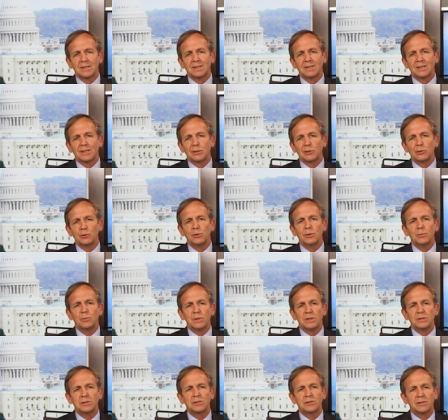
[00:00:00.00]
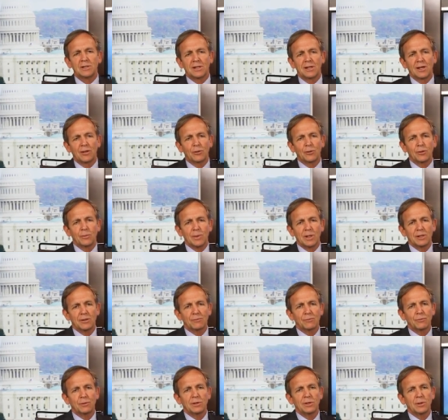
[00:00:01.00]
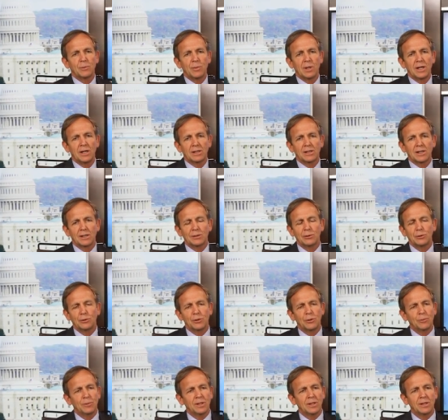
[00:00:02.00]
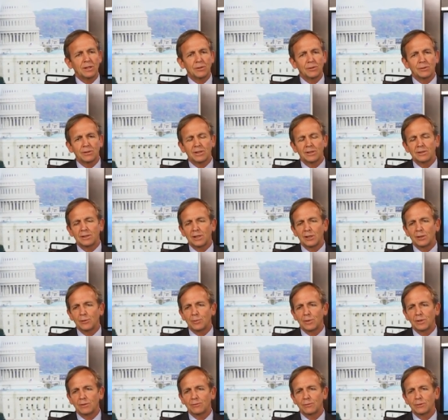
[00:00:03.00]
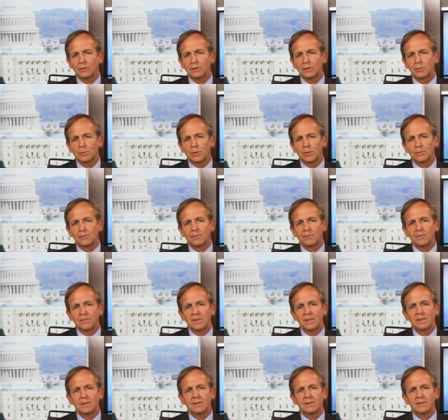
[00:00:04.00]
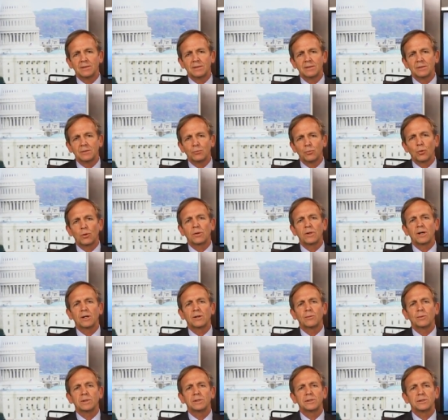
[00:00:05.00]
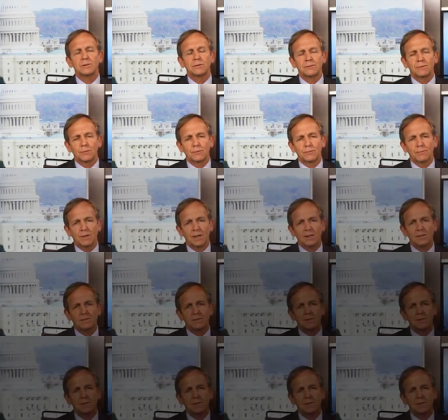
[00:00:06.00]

I glued the pieces together to make a front and a back. I glued them together, cut down the middle for a zipper, and uh, wore that wetsuit for five